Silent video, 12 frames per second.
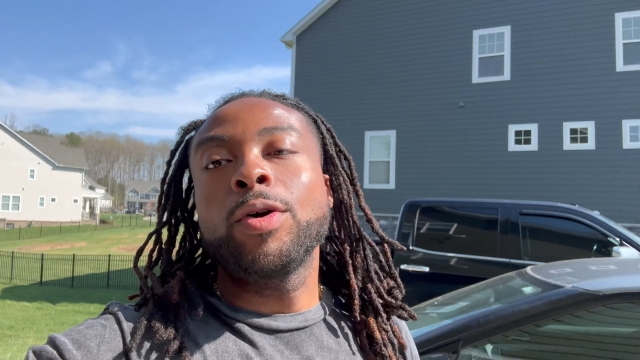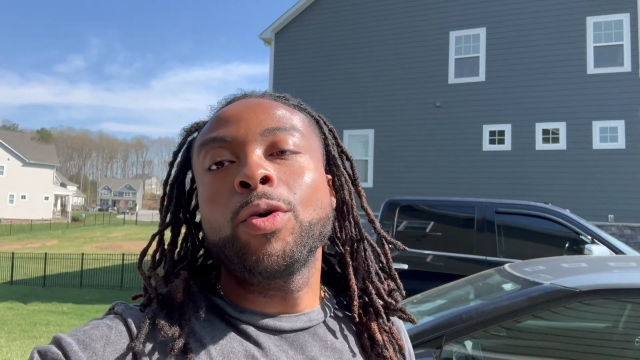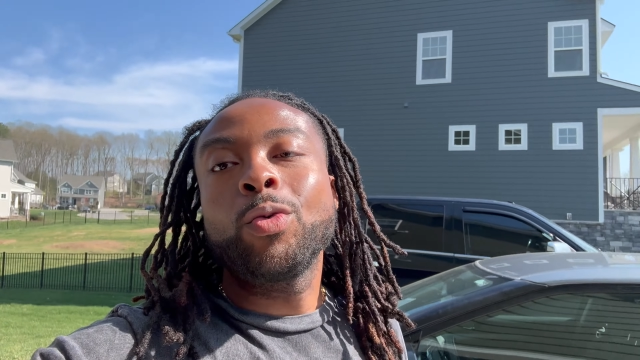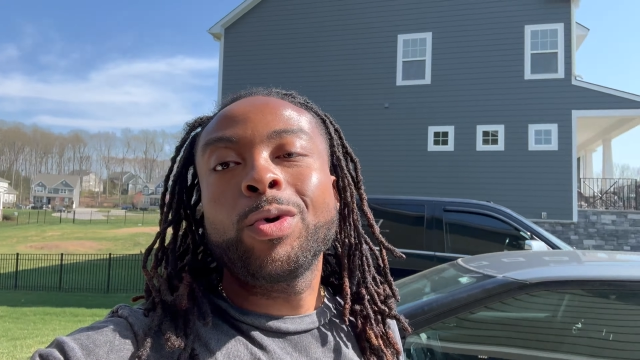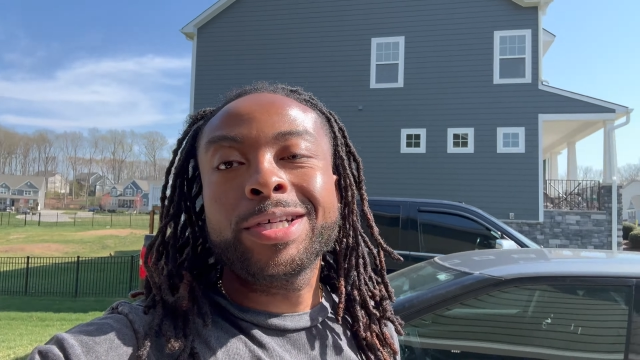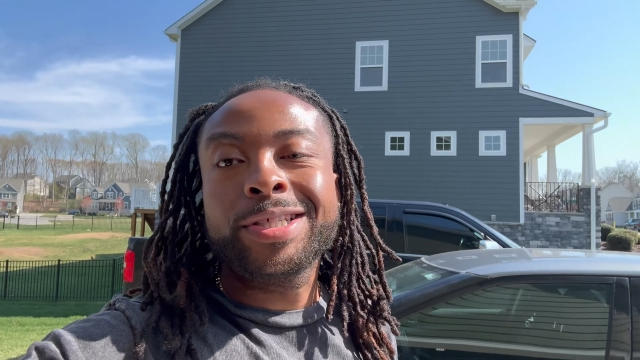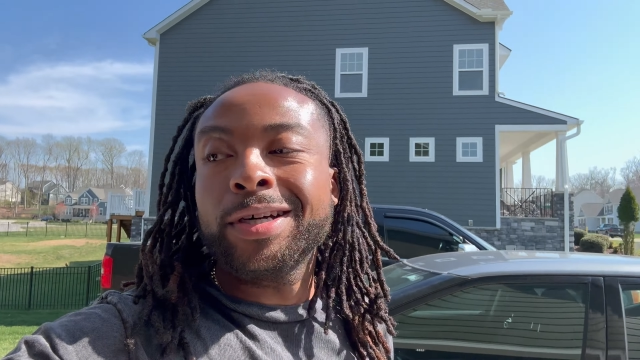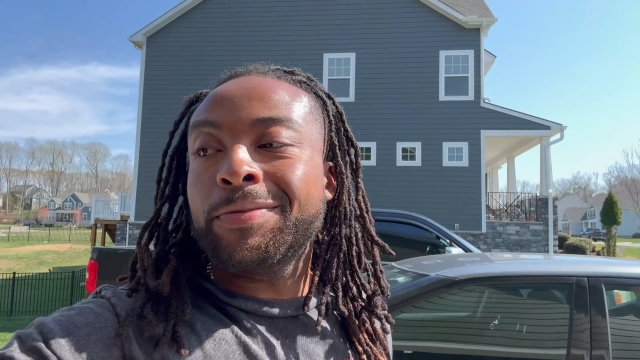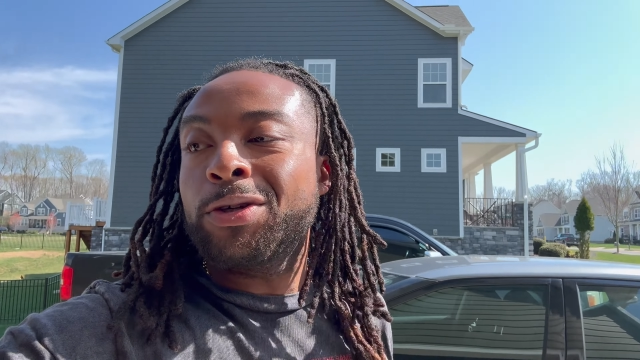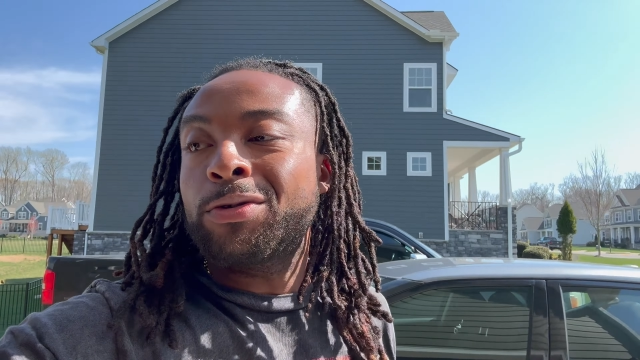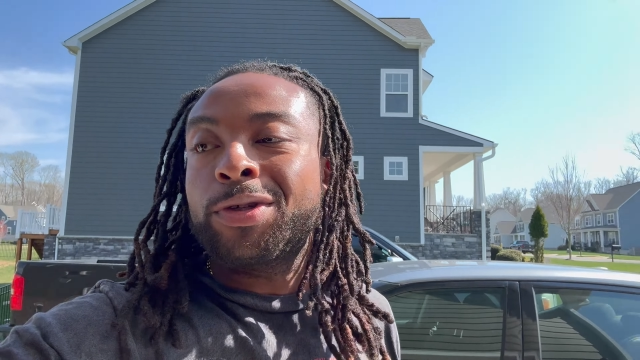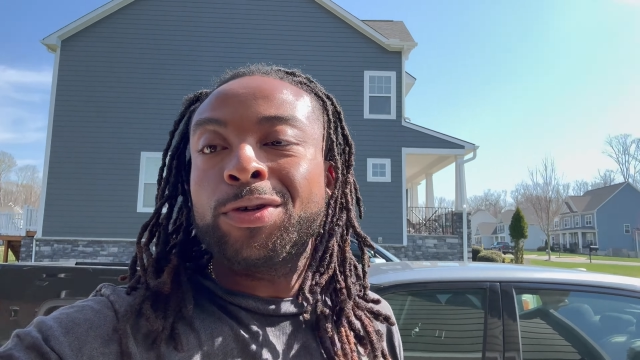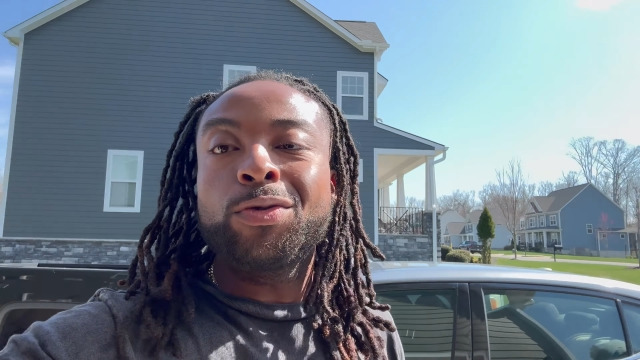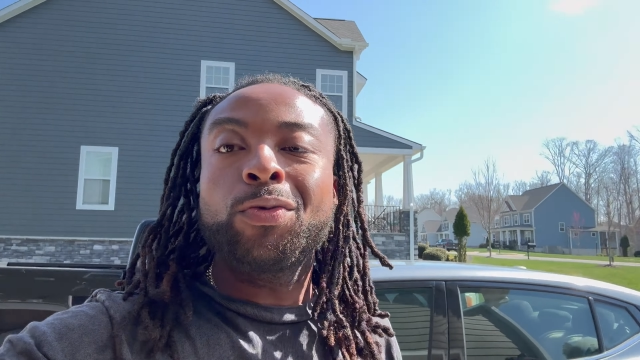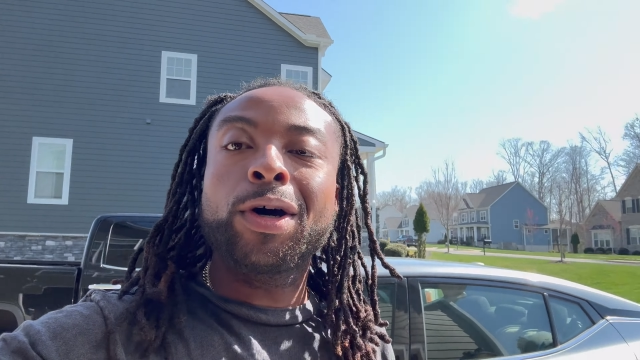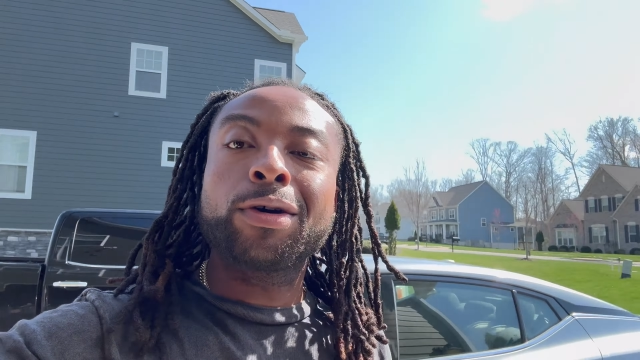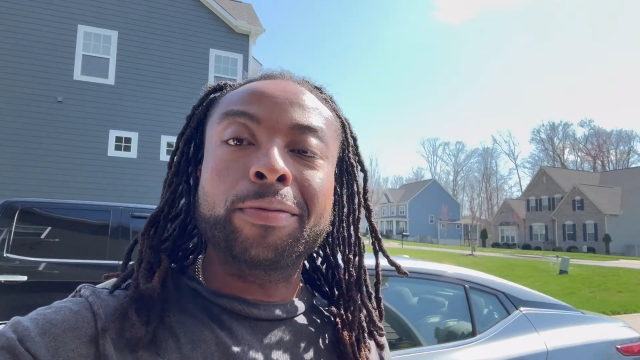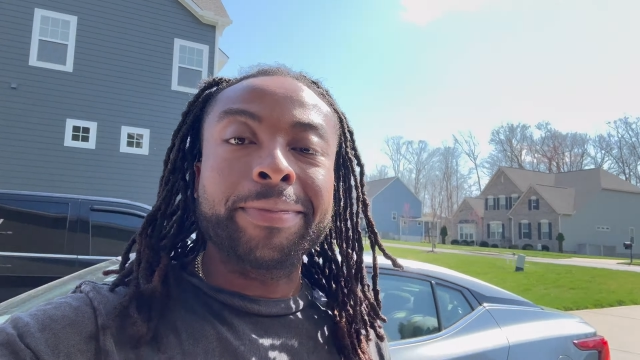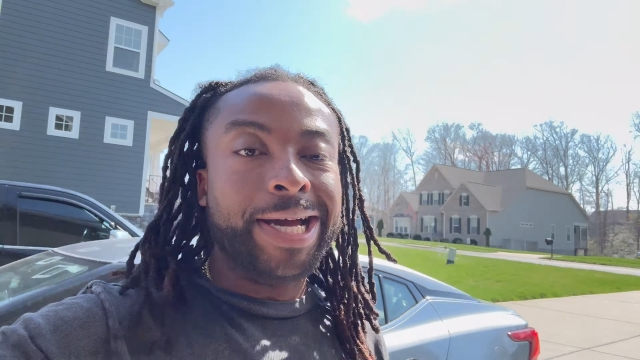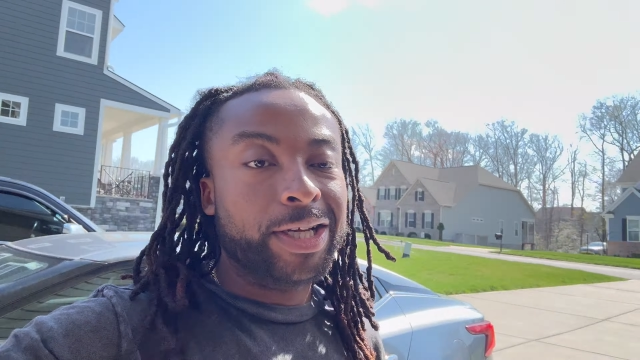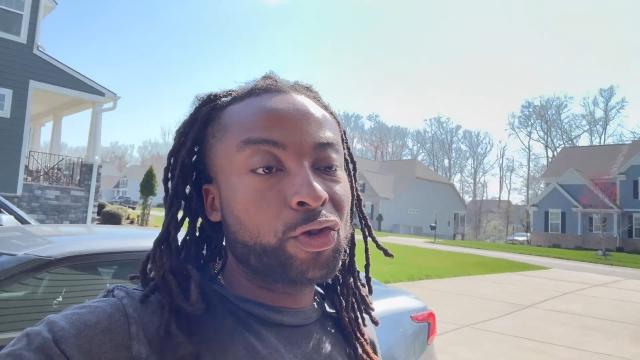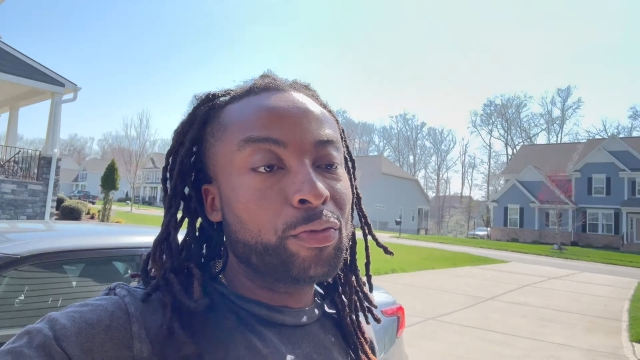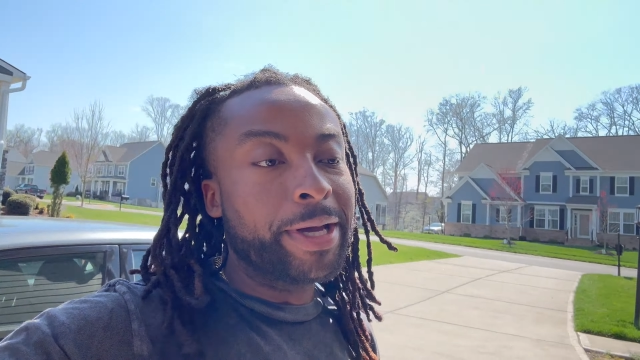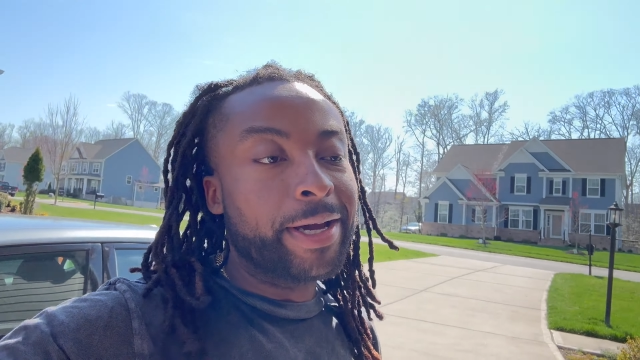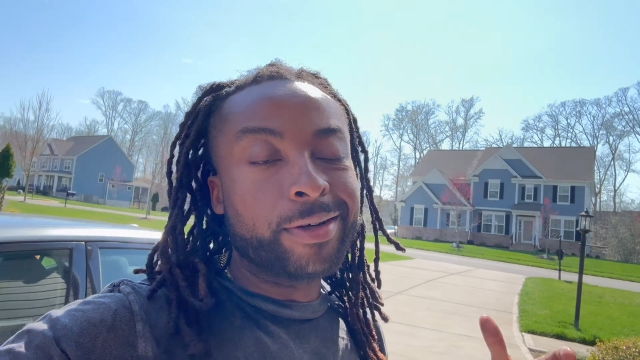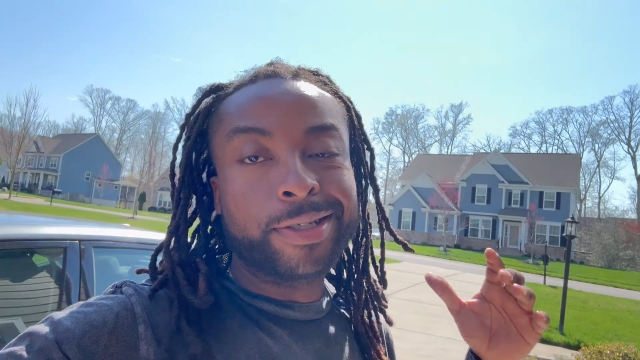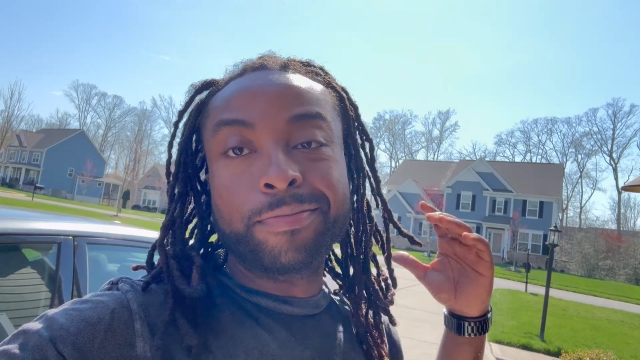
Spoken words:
What's up, YouTube? Welcome back to Baggers